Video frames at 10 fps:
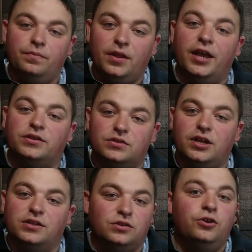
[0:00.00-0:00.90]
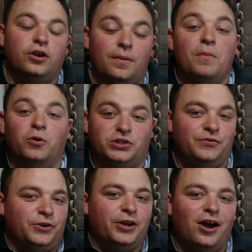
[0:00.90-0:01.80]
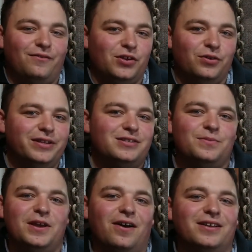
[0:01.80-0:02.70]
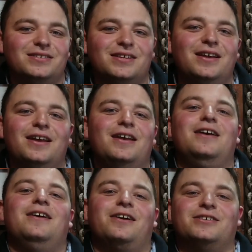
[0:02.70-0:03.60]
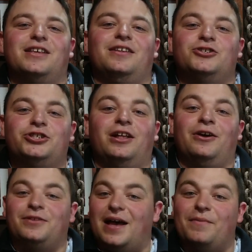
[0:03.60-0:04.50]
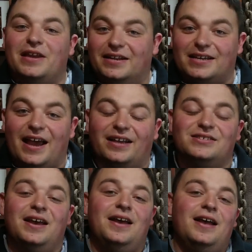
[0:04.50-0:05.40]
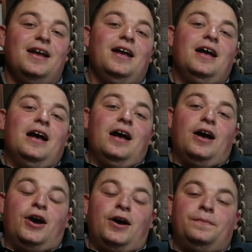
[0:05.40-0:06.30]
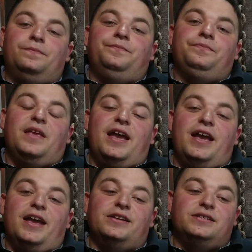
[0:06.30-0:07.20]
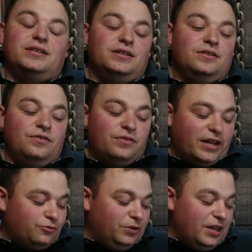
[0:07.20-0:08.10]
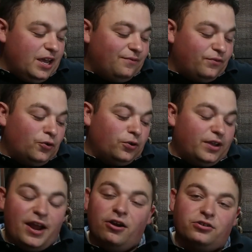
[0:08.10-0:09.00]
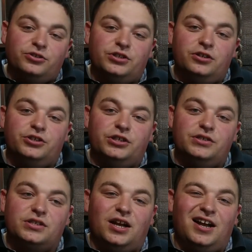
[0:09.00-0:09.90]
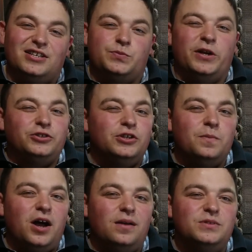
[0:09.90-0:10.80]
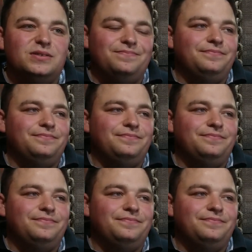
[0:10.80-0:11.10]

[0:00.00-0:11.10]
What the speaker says: it's good on most of your Goth units, to be honest, because they can shell out that many attacks. And that's really it for character synergies. Specialist mobs,